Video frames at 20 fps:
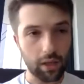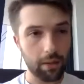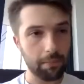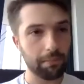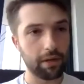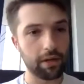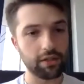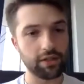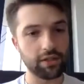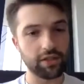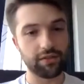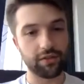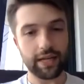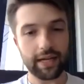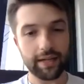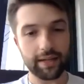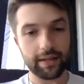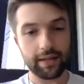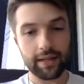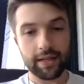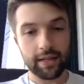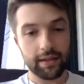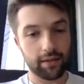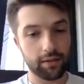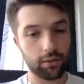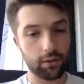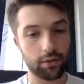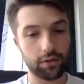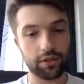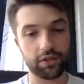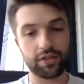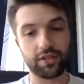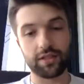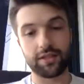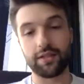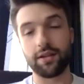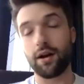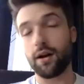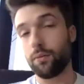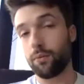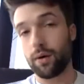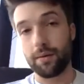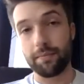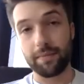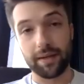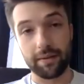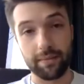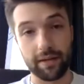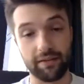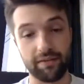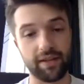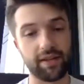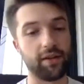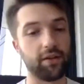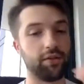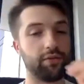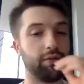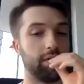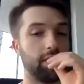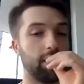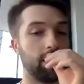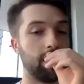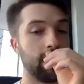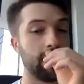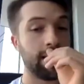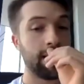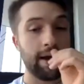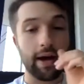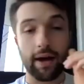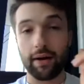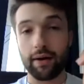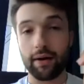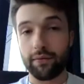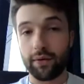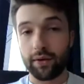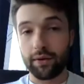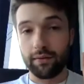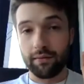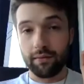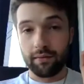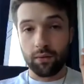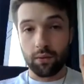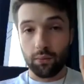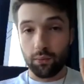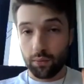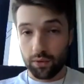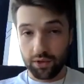apologies for that. The Lord just does not want me to make videos for y'all. However, we're